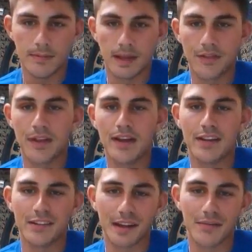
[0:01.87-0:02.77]
I think
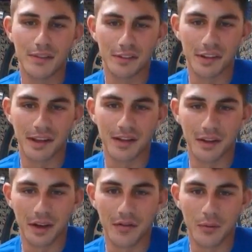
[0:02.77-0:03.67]
it's safe to say
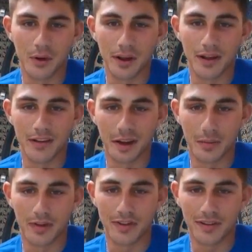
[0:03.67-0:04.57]
that everyone has
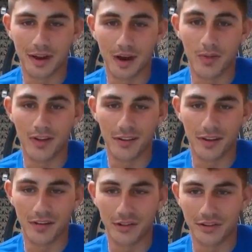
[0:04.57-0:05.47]
hobbies and
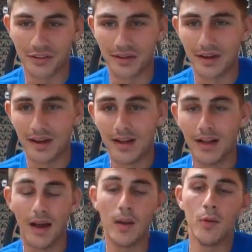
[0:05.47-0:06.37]
interests.
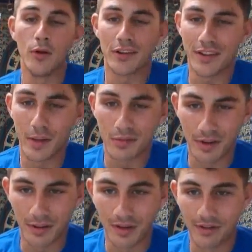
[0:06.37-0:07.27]
I am no
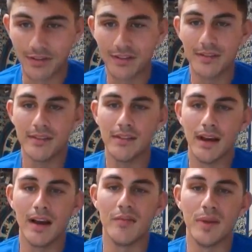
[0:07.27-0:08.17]
exception to this.
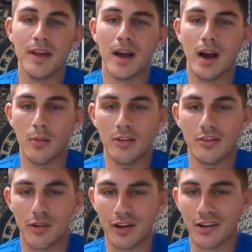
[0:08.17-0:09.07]
I have many
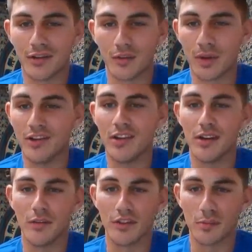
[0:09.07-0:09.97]
hobbies ranging from each end
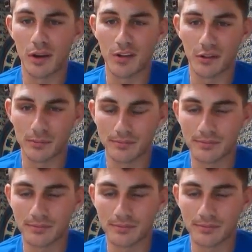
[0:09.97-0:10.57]
of the spectrum.